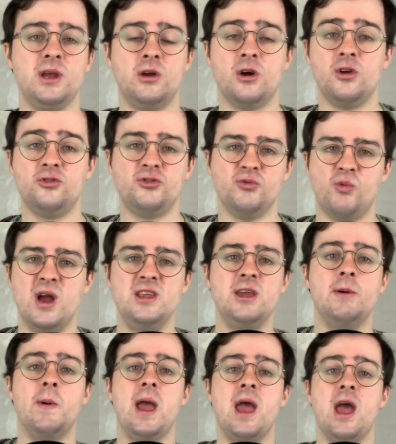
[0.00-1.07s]
because when
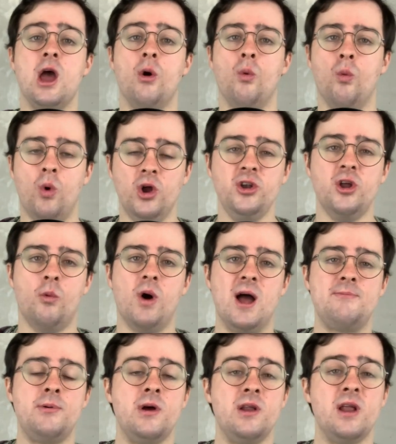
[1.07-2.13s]
you hear Wonder
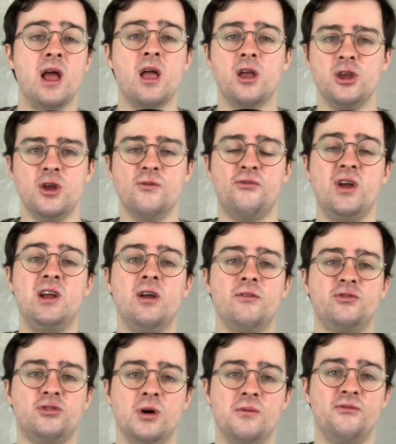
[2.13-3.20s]
Weapon, you think of
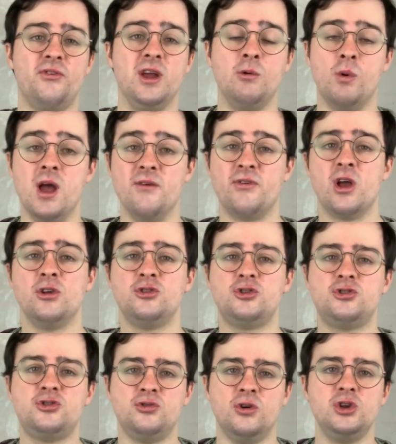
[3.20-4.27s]
something with
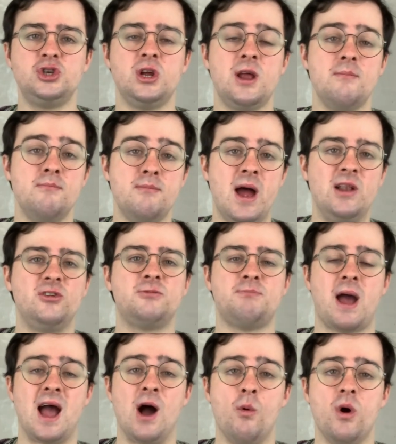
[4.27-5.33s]
such an immense
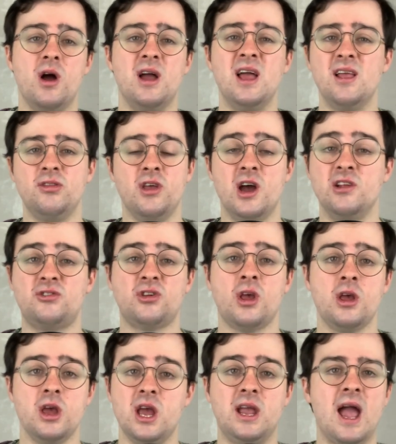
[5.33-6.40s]
power that
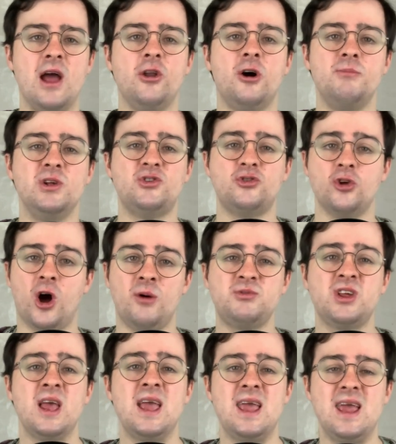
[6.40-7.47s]
it cannot be
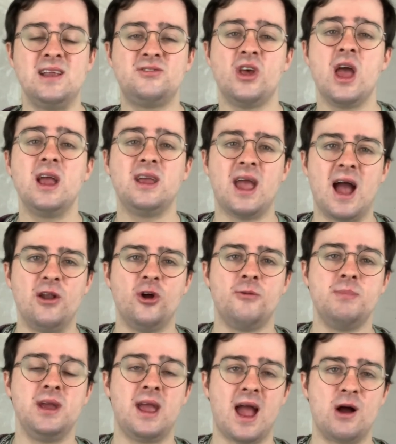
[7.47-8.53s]
stopped, it
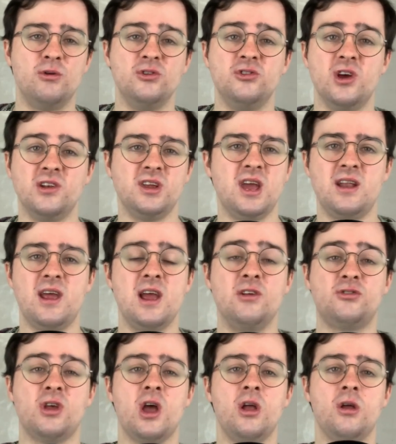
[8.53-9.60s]
cannot be countered. It
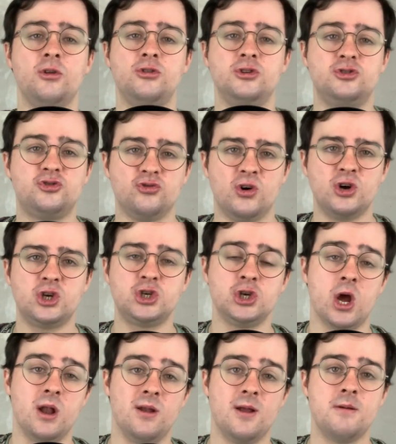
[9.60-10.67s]
is
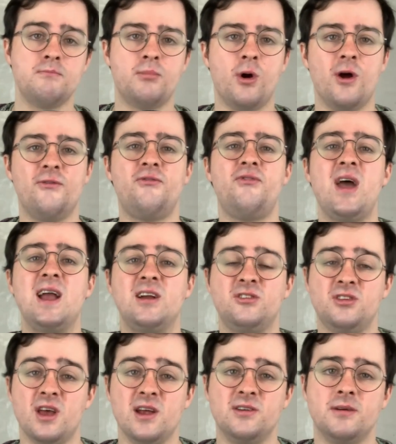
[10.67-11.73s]
destruction
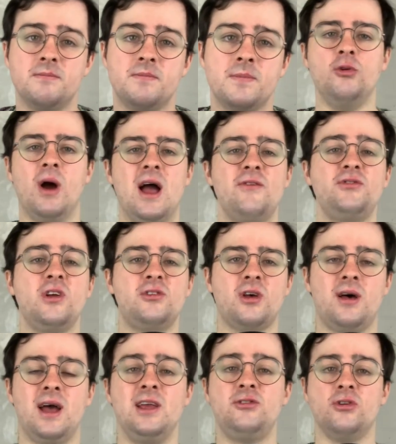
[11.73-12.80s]
perfected. To have the
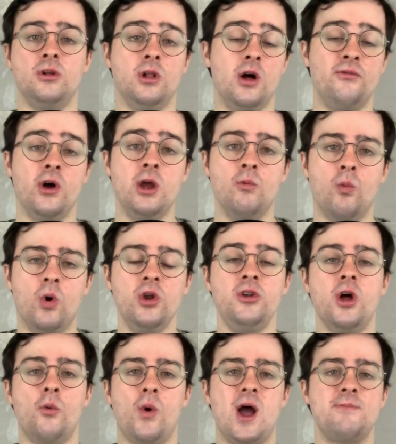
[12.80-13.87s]
title of a
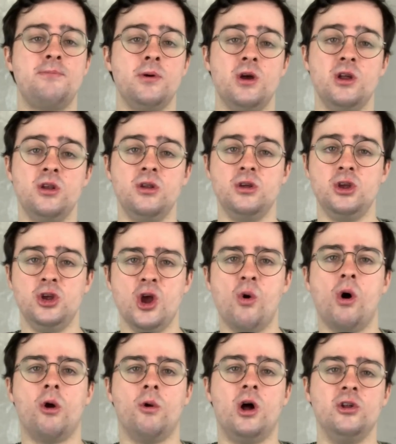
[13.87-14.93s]
Wonder Weapon,
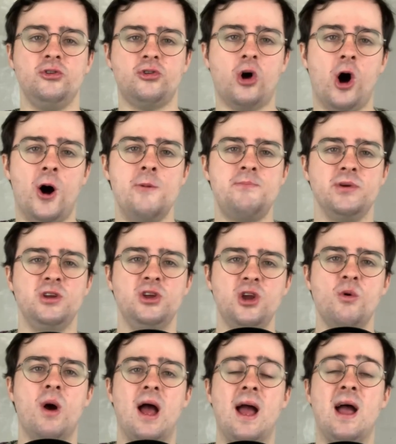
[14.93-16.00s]
you are on top,
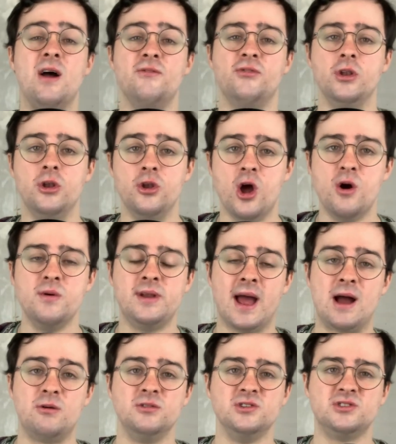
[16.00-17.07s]
you have no
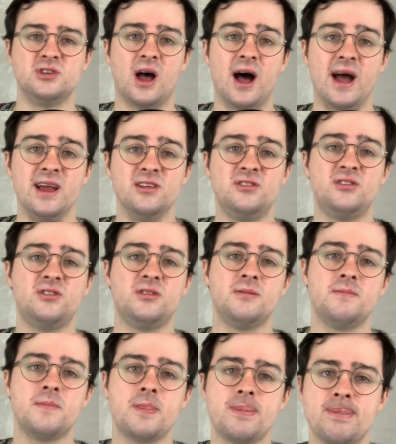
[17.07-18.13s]
downsides.
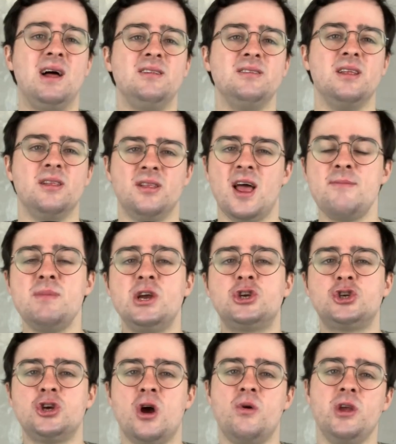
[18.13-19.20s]
Well, let me
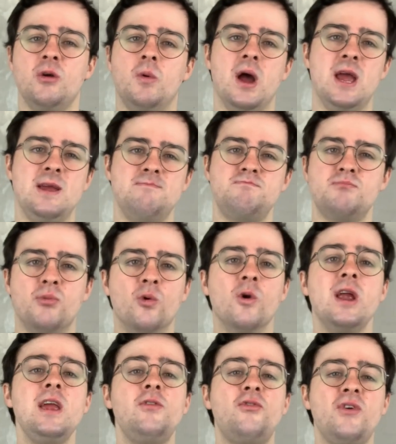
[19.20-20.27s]
show you a
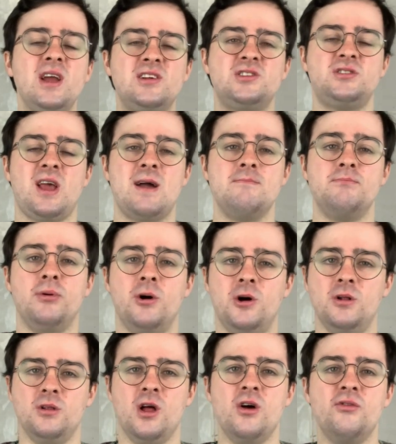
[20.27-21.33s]
brief
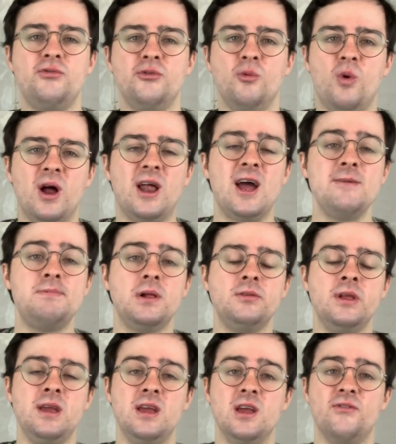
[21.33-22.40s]
example of what I
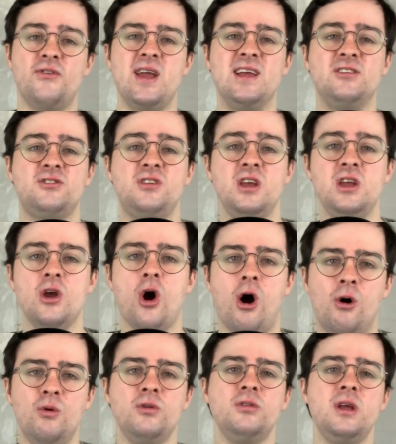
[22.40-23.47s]
believe is the
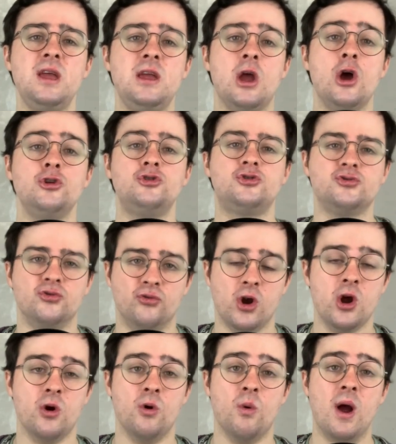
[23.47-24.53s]
only
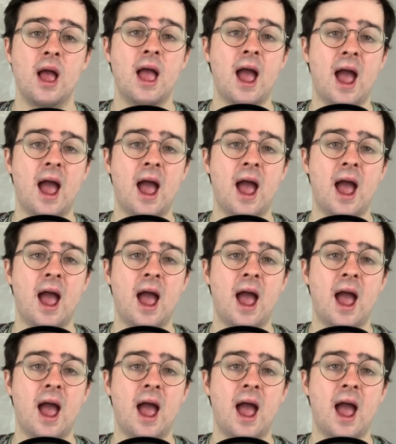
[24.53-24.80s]
true,